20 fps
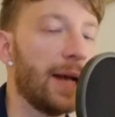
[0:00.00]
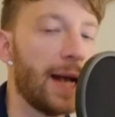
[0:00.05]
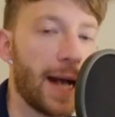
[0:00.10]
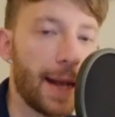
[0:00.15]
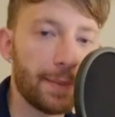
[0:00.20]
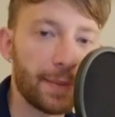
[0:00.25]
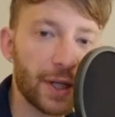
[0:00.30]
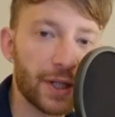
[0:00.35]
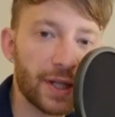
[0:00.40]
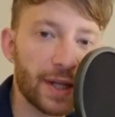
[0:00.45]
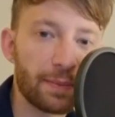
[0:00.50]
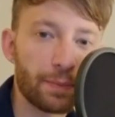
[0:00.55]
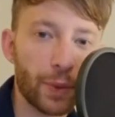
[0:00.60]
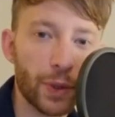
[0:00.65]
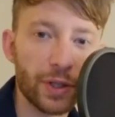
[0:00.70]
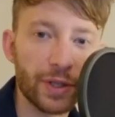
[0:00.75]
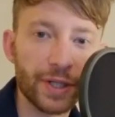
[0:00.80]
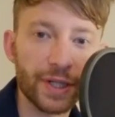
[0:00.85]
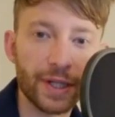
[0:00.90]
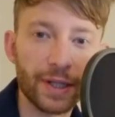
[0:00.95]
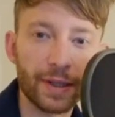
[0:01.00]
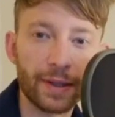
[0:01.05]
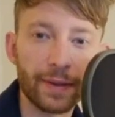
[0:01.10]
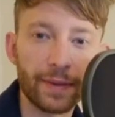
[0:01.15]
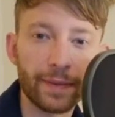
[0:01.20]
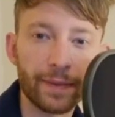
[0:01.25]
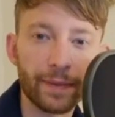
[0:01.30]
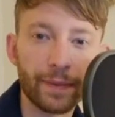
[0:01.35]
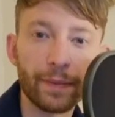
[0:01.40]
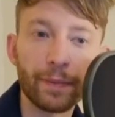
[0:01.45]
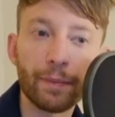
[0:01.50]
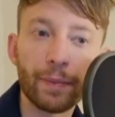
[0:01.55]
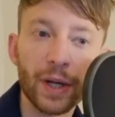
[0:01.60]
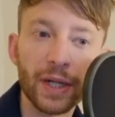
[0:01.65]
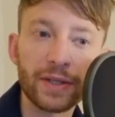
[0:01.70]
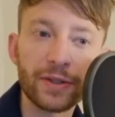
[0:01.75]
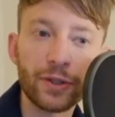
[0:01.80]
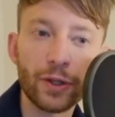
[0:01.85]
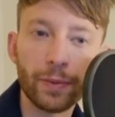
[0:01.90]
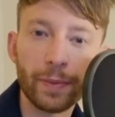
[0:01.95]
I'm not that person, but you